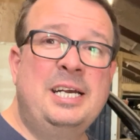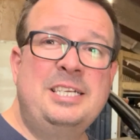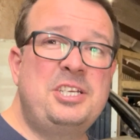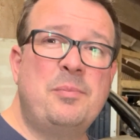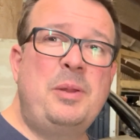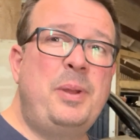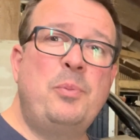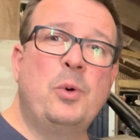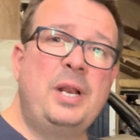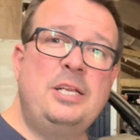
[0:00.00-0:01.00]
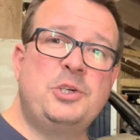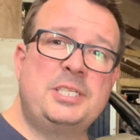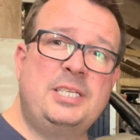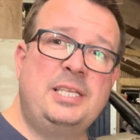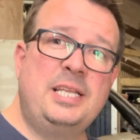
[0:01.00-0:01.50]
Generally, people weren't
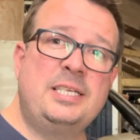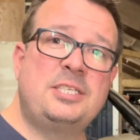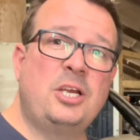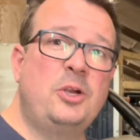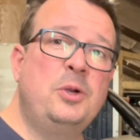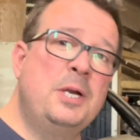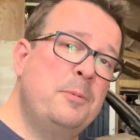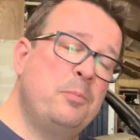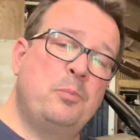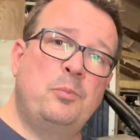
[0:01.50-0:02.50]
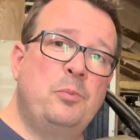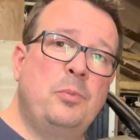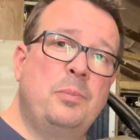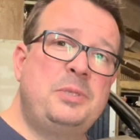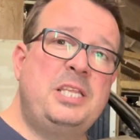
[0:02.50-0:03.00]
interested in this, so
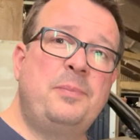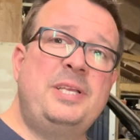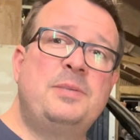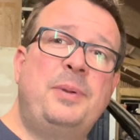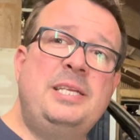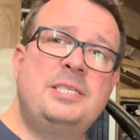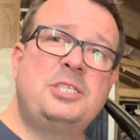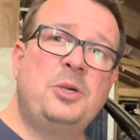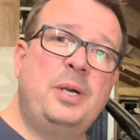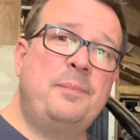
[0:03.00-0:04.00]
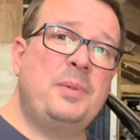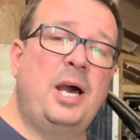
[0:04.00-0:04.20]
did the bits and pieces to it,